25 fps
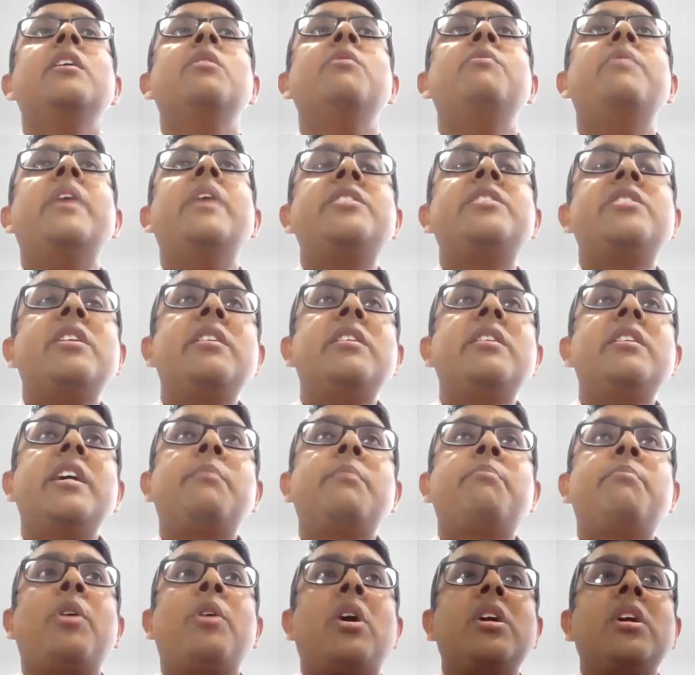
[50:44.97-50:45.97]
Venture
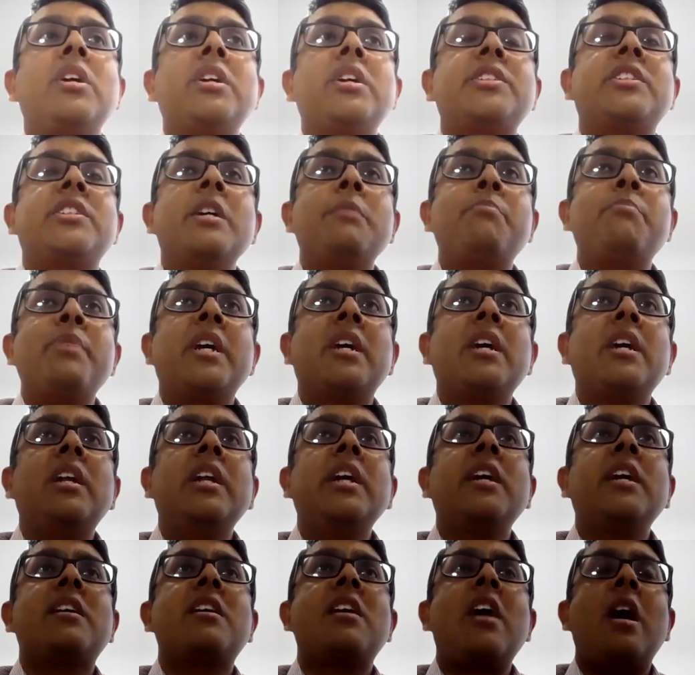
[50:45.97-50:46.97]
debt products
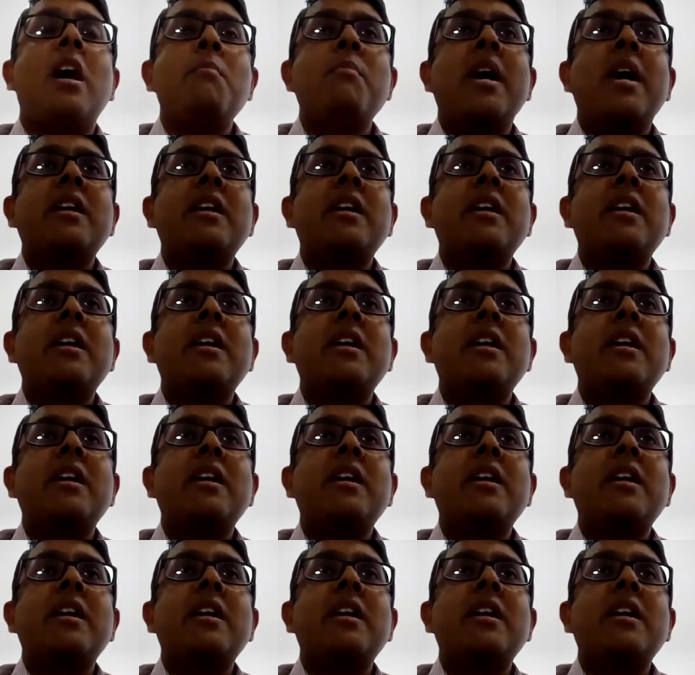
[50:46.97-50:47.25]
typically come